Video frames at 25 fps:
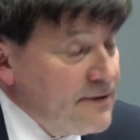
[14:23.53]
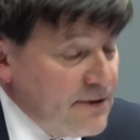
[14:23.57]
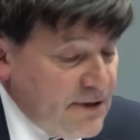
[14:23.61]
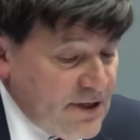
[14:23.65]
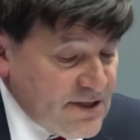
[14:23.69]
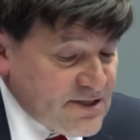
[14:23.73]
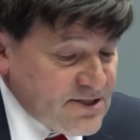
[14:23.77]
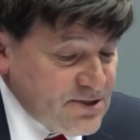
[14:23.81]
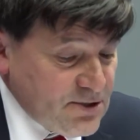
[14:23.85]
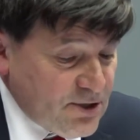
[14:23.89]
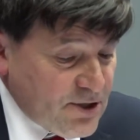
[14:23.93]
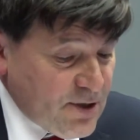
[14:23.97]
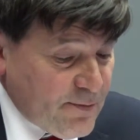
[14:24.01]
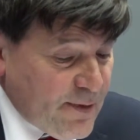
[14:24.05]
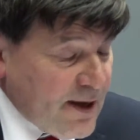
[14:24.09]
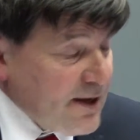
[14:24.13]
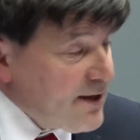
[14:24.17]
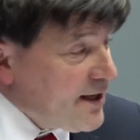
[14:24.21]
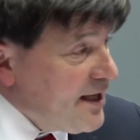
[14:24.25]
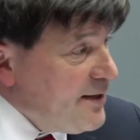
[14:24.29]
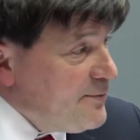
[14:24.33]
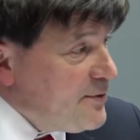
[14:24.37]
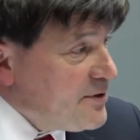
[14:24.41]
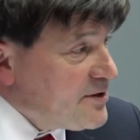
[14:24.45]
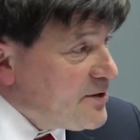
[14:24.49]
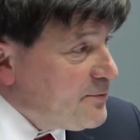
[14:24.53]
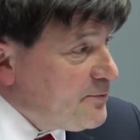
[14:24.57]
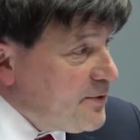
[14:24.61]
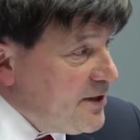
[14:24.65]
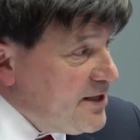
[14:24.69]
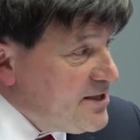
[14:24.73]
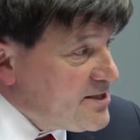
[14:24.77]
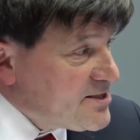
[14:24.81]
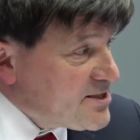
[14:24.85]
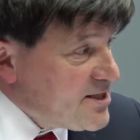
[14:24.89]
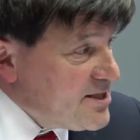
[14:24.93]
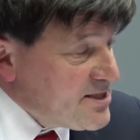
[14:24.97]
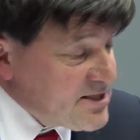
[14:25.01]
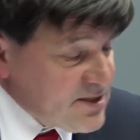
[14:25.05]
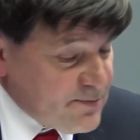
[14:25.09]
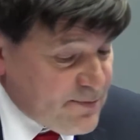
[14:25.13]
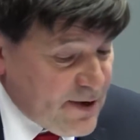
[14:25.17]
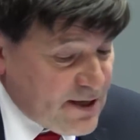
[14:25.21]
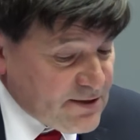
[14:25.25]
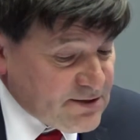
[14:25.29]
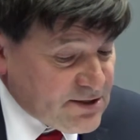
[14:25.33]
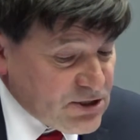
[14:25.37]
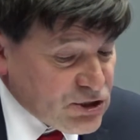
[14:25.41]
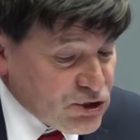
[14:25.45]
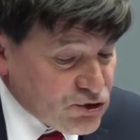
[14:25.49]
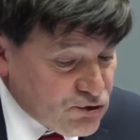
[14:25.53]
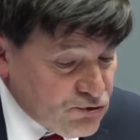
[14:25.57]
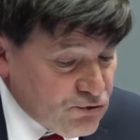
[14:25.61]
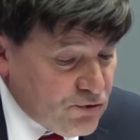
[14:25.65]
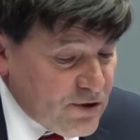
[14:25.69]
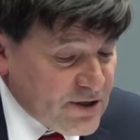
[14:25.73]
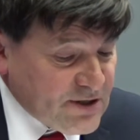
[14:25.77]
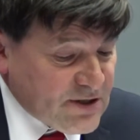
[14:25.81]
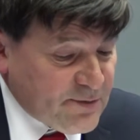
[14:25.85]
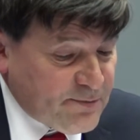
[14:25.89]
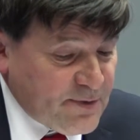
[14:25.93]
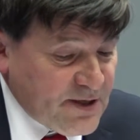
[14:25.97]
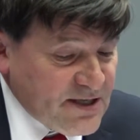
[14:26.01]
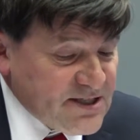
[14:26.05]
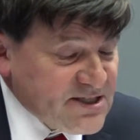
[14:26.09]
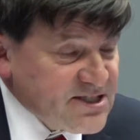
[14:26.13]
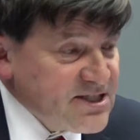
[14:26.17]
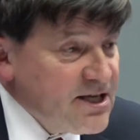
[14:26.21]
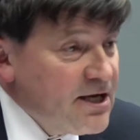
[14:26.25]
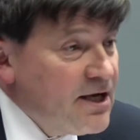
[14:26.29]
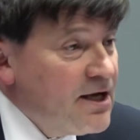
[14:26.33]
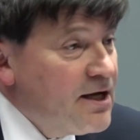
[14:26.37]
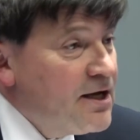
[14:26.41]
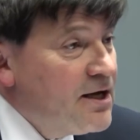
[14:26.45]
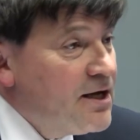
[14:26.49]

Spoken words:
It's not about keeping the peace, it's about destroying the peace.